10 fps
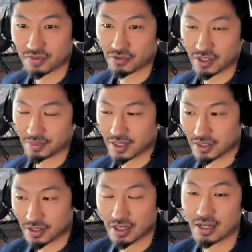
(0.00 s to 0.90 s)
freely
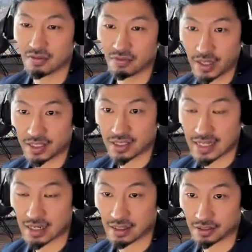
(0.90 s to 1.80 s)
because there's a lot of weight
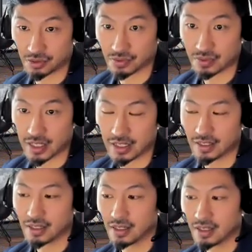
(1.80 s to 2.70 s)
stacked on you, right?
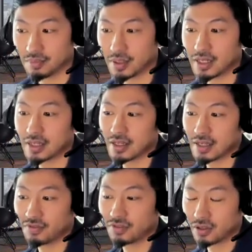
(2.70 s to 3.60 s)
But
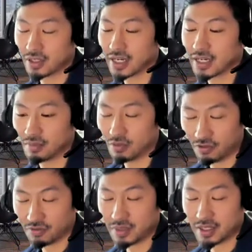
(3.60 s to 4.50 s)
if you look at the
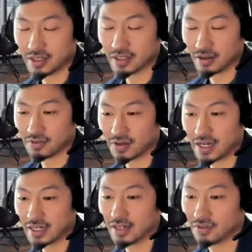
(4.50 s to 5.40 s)
movement of
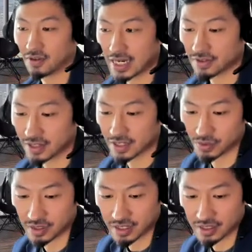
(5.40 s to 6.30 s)
high level athlete
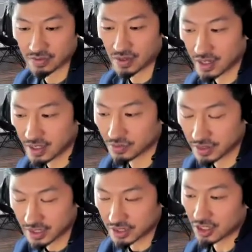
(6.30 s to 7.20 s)
when they run,
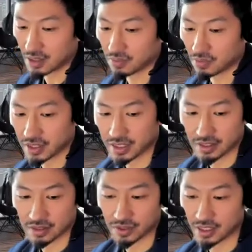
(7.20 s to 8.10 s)
when they jump, when
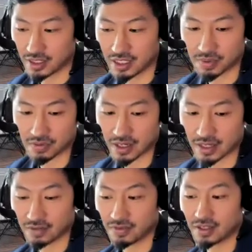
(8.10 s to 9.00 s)
they leap around,